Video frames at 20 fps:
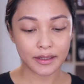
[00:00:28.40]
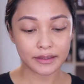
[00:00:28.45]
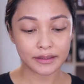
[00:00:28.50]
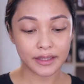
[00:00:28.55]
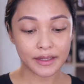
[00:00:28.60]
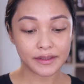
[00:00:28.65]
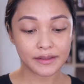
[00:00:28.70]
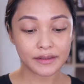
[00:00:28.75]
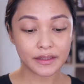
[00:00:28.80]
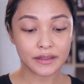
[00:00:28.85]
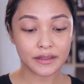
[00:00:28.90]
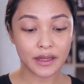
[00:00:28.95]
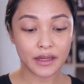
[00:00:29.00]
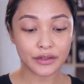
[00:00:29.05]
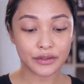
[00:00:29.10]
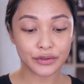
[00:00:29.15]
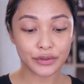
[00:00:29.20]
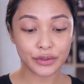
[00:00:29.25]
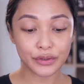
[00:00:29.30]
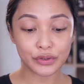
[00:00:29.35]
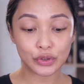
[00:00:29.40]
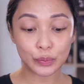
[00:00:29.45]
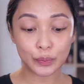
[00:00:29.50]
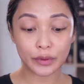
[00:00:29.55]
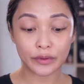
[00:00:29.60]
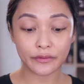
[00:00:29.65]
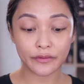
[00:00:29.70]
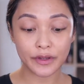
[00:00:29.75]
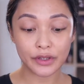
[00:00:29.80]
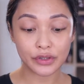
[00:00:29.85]
tested under
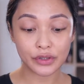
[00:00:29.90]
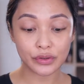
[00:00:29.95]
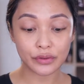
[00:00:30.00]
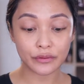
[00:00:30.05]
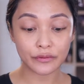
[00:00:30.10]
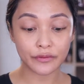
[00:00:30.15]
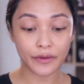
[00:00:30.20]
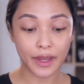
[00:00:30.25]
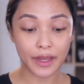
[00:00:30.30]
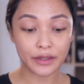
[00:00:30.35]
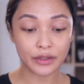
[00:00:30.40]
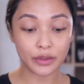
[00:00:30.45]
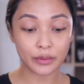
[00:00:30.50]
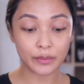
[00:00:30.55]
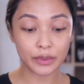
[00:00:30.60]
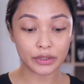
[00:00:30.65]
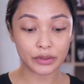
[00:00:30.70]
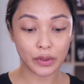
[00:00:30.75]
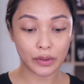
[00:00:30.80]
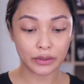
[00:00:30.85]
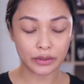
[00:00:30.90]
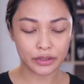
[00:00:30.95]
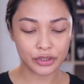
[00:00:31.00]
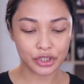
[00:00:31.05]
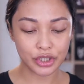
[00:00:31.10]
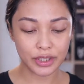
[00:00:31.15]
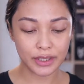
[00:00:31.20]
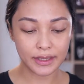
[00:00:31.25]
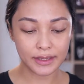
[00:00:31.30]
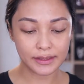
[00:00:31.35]
supervision of a
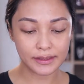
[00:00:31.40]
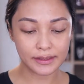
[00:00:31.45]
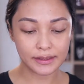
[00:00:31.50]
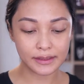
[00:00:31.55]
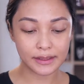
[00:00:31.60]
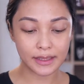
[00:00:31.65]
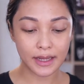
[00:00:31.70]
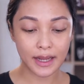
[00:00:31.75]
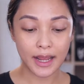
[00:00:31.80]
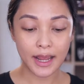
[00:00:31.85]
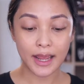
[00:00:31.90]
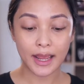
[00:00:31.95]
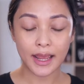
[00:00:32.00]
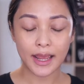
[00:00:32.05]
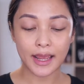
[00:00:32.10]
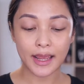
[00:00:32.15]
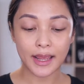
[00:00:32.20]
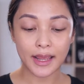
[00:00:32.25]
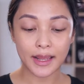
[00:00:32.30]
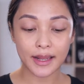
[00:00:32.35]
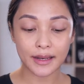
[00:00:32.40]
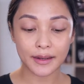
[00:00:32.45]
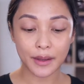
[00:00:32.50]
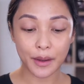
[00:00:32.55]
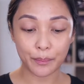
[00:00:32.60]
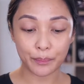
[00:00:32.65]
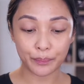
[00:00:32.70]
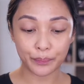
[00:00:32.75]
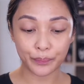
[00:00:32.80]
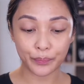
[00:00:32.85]
dermatologist,
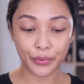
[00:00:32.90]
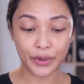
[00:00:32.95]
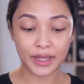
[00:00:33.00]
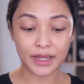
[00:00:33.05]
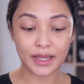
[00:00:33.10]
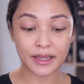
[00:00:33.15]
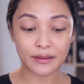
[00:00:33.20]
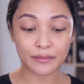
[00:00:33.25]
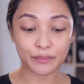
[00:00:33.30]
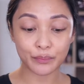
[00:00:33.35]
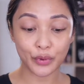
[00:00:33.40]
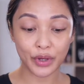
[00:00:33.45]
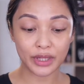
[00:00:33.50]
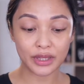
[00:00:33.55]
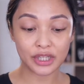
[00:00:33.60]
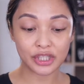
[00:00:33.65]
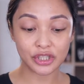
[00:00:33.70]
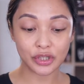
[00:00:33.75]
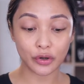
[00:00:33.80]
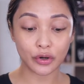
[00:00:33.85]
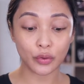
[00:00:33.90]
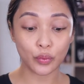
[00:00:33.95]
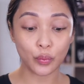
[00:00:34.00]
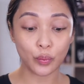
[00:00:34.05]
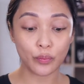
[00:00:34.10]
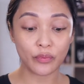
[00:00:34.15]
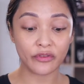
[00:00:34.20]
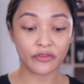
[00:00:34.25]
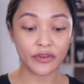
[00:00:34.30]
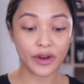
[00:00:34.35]
and pwedeng-pwede siya
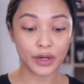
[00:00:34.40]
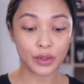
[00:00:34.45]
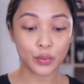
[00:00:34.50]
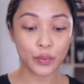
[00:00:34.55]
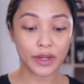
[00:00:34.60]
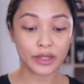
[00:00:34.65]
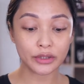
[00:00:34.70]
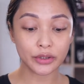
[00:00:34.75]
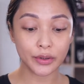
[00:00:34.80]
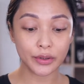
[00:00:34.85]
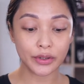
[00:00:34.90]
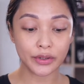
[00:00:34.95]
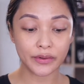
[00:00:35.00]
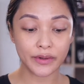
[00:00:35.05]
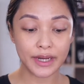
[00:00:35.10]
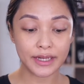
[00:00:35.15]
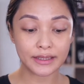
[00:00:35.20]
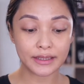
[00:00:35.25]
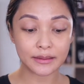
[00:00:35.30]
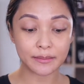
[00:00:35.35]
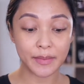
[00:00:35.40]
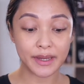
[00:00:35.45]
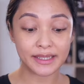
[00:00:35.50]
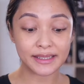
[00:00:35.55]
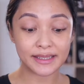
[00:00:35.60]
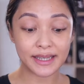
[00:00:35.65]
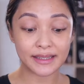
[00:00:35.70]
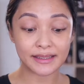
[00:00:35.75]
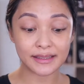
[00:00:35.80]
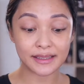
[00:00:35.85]
or very well tolerated by
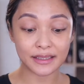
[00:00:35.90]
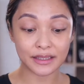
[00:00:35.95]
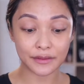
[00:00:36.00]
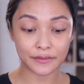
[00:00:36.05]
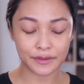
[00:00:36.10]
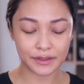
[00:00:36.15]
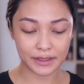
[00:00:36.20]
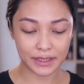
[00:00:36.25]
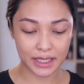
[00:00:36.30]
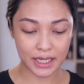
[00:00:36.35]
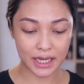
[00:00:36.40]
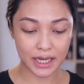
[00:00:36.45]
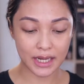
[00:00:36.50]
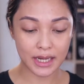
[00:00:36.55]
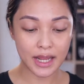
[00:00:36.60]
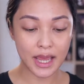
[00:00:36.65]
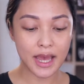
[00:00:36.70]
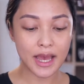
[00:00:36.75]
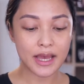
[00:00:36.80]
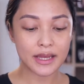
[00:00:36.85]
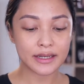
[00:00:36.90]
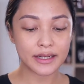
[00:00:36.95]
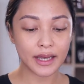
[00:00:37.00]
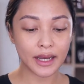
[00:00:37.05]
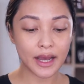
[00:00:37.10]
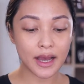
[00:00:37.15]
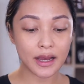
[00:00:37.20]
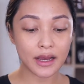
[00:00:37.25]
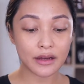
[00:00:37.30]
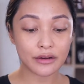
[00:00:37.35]
sensitive skin,
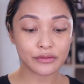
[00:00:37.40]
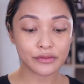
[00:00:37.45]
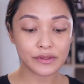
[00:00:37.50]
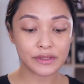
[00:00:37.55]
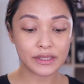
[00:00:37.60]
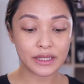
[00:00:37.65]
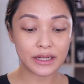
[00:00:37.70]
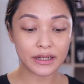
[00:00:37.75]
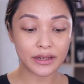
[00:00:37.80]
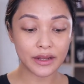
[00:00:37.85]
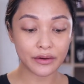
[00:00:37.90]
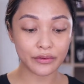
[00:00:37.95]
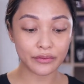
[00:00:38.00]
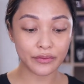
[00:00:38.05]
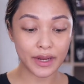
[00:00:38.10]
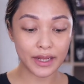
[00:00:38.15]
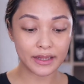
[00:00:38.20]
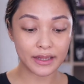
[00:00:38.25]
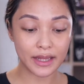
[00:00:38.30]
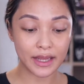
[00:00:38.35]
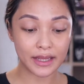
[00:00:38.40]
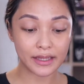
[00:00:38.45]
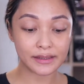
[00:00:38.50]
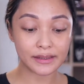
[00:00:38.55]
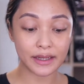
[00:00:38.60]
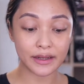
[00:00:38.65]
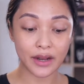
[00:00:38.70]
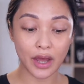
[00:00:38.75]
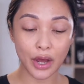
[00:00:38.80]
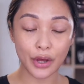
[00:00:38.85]
nakaka-conceal ng redness
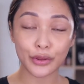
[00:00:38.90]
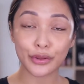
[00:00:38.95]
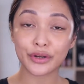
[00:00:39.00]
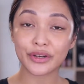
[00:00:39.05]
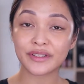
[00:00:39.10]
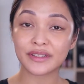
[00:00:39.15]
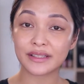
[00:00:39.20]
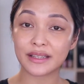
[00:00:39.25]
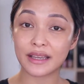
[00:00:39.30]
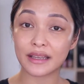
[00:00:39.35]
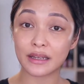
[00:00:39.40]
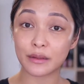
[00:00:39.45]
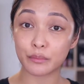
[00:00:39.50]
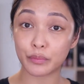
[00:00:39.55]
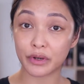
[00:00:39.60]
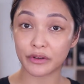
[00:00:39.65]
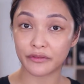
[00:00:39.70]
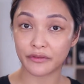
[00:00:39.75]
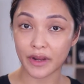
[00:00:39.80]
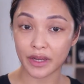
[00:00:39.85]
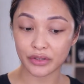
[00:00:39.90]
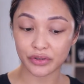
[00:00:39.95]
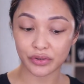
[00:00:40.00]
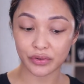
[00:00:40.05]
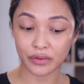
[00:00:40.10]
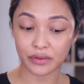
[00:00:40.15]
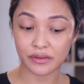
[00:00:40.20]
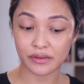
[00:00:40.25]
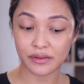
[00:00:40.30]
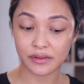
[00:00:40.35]
and other skin
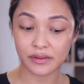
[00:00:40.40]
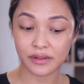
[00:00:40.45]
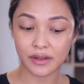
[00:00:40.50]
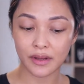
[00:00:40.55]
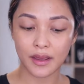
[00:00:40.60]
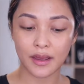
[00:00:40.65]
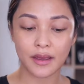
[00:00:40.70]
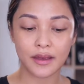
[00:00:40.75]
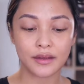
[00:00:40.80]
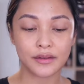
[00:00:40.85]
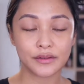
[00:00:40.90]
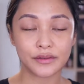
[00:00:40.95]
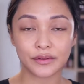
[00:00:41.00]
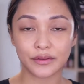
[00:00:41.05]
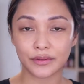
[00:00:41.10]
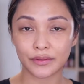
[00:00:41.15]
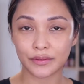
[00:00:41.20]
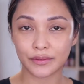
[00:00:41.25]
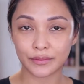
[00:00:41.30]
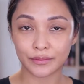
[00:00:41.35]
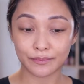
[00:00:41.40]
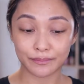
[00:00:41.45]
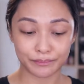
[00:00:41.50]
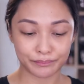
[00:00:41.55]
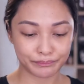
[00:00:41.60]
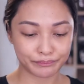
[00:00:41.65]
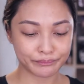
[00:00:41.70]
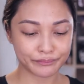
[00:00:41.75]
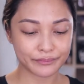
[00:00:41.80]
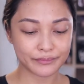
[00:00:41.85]
imperfections. So,
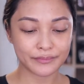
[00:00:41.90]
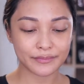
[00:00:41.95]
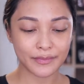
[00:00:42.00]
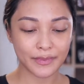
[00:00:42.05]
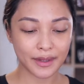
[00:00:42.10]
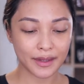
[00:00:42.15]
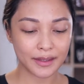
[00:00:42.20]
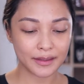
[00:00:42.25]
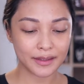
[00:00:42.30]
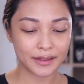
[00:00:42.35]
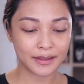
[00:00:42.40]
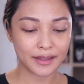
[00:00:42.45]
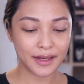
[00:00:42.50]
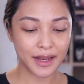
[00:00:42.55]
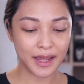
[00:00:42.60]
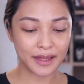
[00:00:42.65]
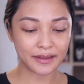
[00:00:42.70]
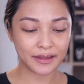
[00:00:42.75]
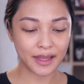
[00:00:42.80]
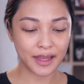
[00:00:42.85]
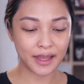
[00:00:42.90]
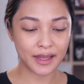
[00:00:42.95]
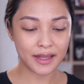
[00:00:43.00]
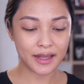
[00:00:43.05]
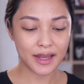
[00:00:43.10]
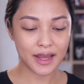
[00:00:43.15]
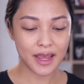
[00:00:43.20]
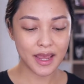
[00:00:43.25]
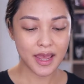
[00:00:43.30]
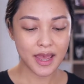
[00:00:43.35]
tignan
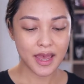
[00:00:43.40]
natin.